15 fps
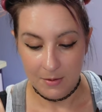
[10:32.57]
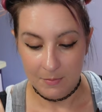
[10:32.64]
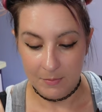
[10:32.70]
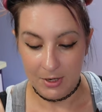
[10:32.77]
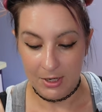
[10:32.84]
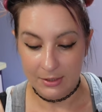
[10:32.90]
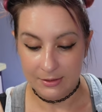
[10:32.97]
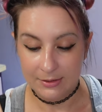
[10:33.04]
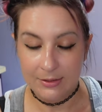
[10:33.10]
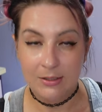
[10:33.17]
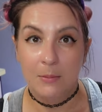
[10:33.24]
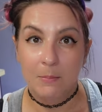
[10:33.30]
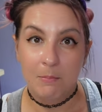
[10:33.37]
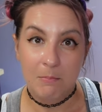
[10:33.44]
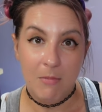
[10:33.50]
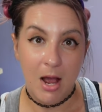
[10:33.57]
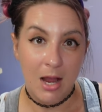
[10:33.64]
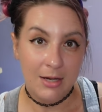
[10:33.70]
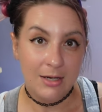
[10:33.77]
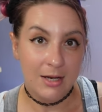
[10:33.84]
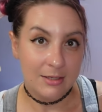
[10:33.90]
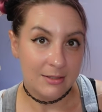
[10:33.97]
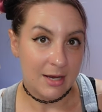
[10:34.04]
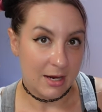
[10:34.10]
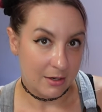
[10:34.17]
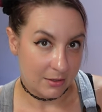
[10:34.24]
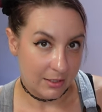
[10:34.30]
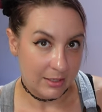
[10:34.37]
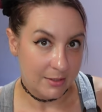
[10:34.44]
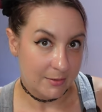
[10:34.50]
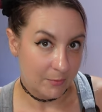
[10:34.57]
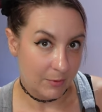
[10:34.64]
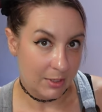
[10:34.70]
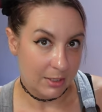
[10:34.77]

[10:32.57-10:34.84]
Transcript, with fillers: But My Net Diary is what